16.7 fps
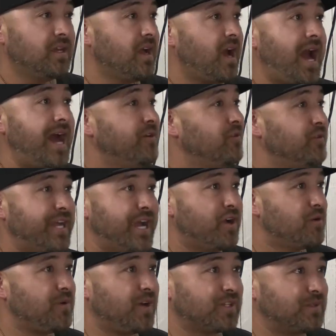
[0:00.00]
I don't care
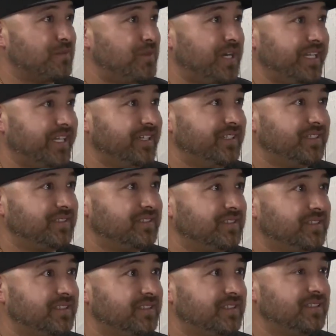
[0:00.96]
about the money.
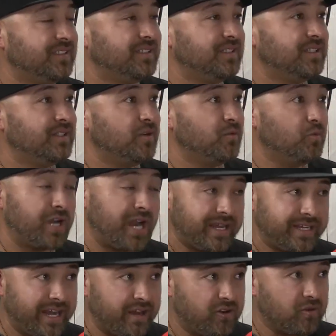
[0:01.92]
Right. What I
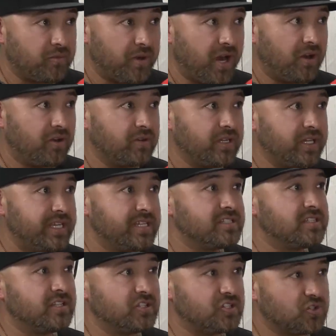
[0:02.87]
care about is
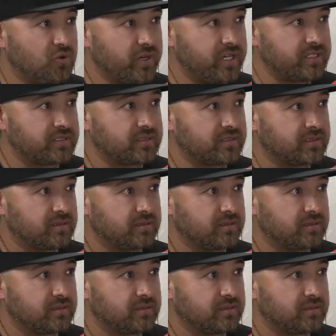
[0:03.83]
the choice.